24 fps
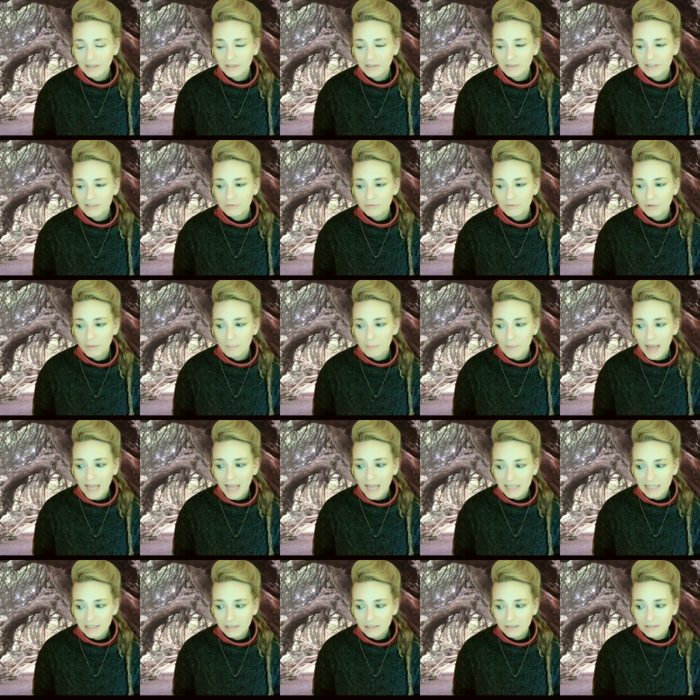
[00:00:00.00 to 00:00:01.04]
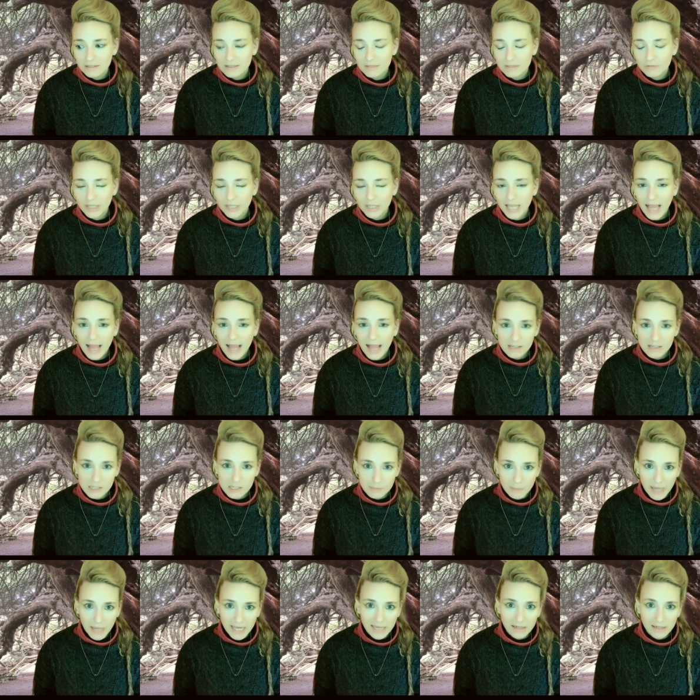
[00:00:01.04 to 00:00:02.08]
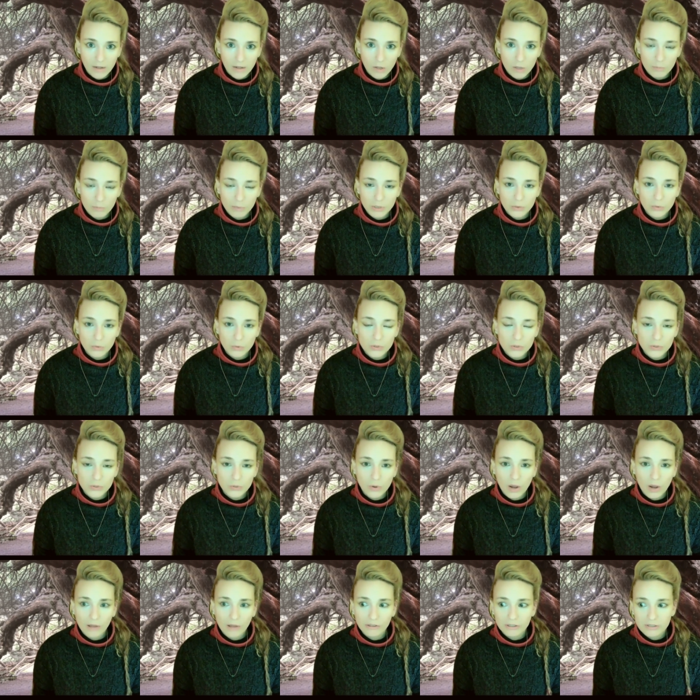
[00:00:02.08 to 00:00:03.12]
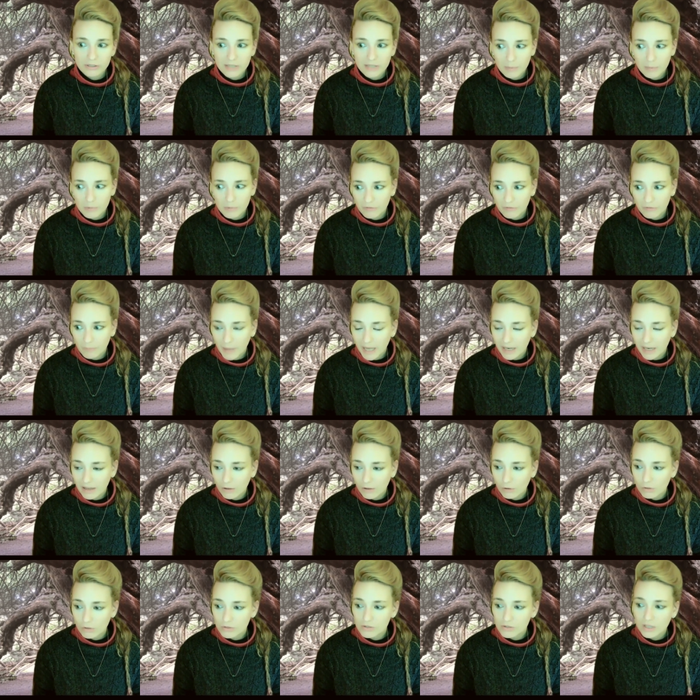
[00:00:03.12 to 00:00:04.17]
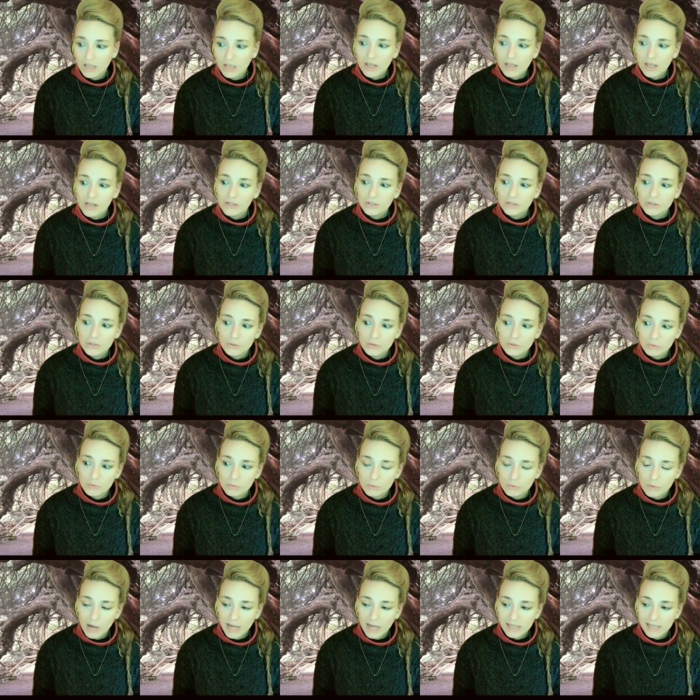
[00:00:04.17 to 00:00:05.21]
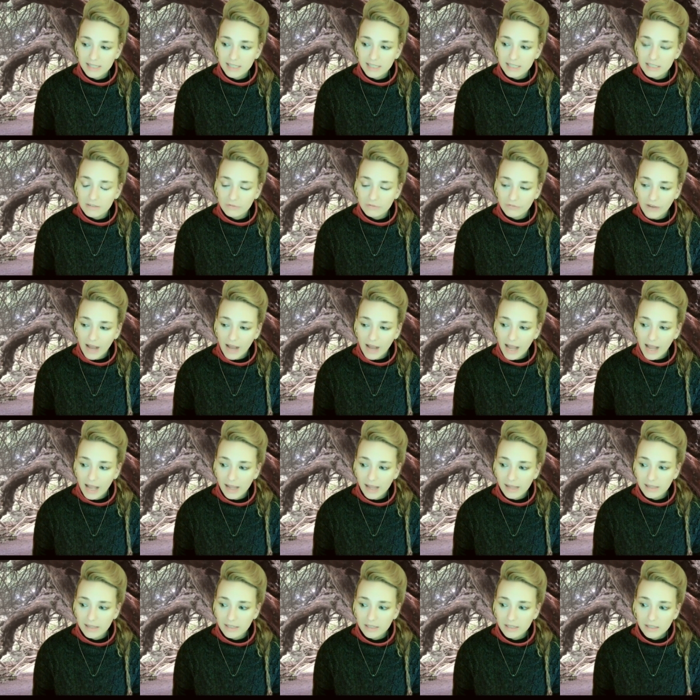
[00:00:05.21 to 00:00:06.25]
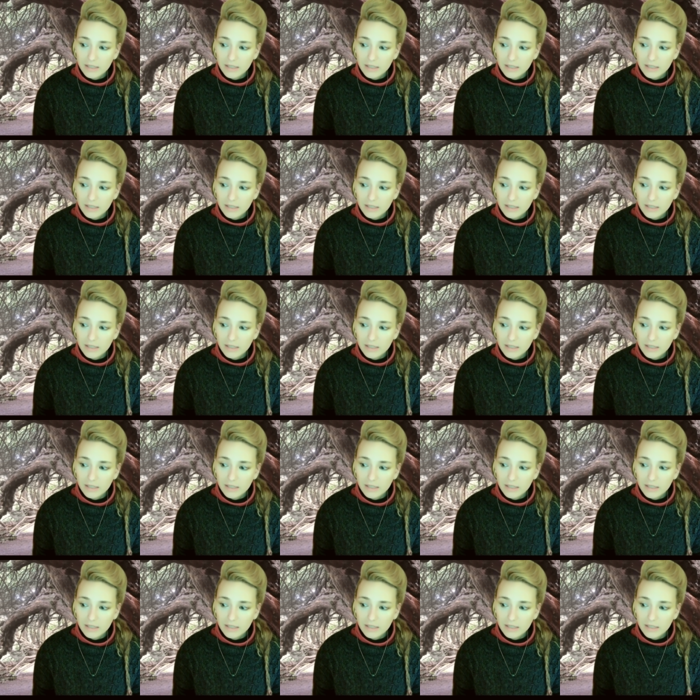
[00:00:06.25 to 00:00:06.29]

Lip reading: different panels, different health panel, but also other type of panels to identify